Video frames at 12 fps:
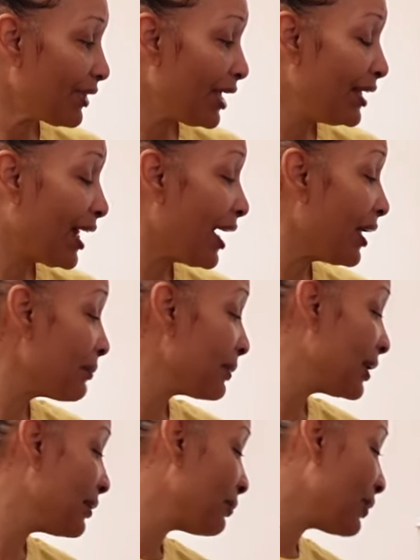and I am
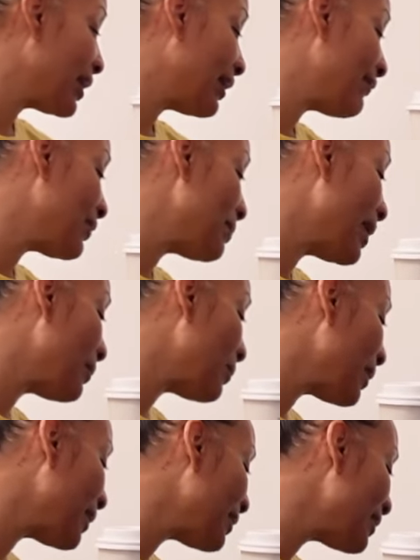getting ready for my
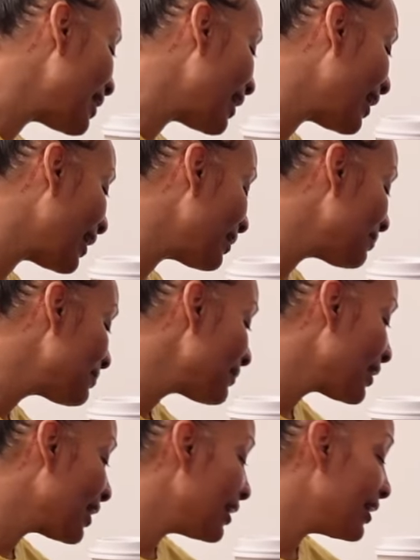work day.
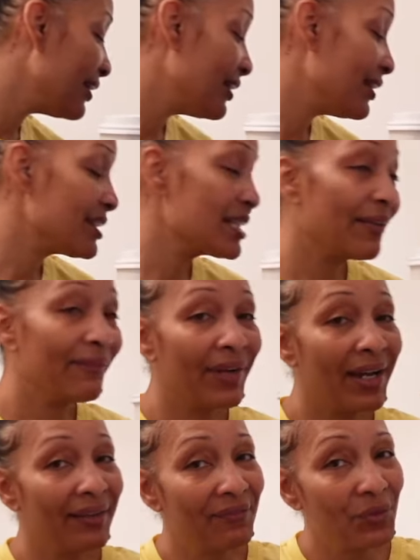It is
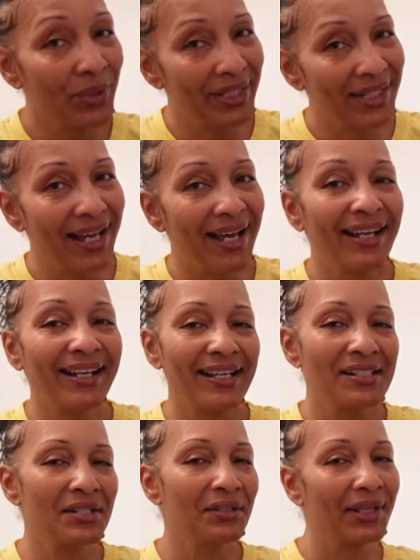5:49. I
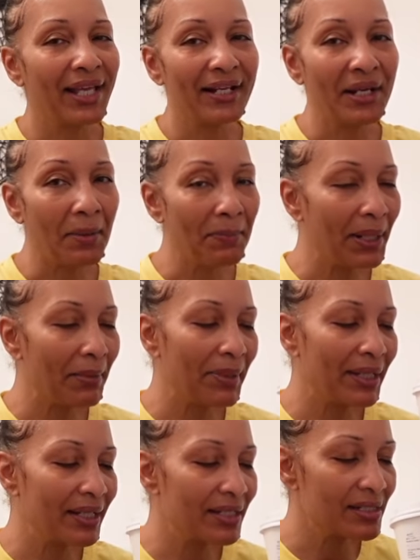still got a couple of
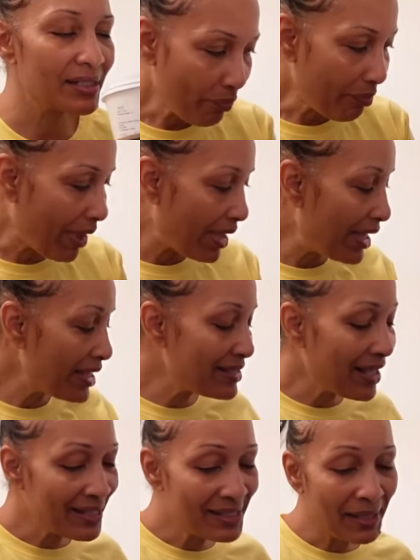minutes as
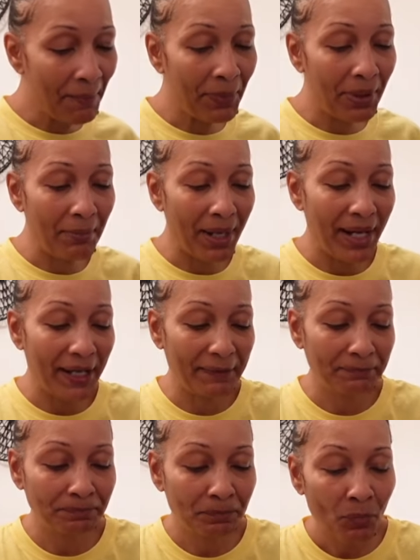I sip on
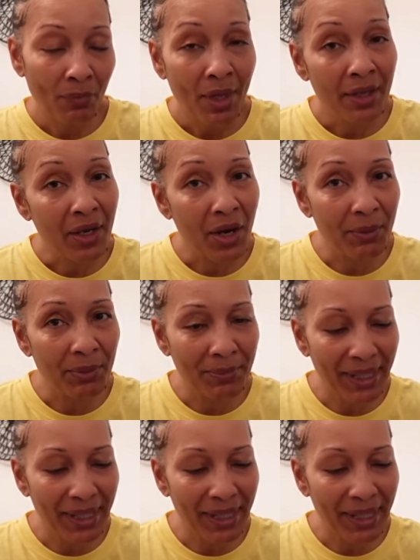my caramel